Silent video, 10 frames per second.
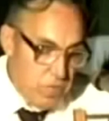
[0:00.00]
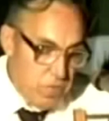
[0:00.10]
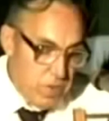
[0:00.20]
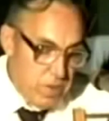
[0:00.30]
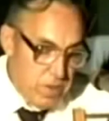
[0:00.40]
through
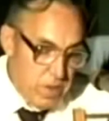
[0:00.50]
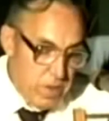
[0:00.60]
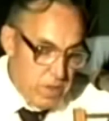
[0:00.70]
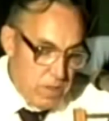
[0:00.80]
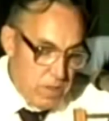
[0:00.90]
the fetal
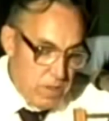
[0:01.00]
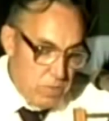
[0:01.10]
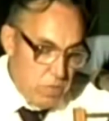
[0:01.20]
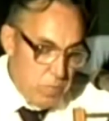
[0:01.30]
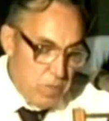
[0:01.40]
canal
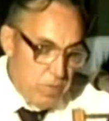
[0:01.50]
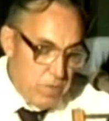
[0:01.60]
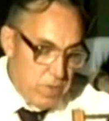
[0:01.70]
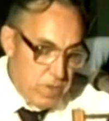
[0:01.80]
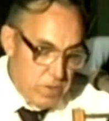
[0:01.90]
will be
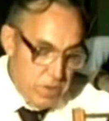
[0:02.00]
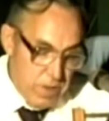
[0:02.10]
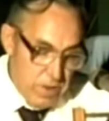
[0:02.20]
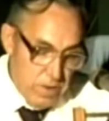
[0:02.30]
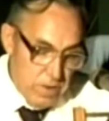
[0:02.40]

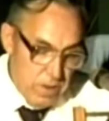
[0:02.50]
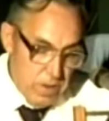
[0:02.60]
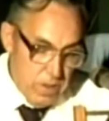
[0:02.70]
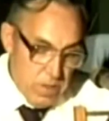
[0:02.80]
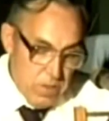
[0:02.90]
facilitated.
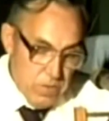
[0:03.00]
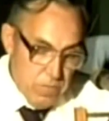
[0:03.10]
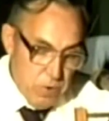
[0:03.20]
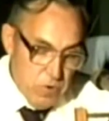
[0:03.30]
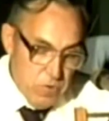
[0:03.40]
This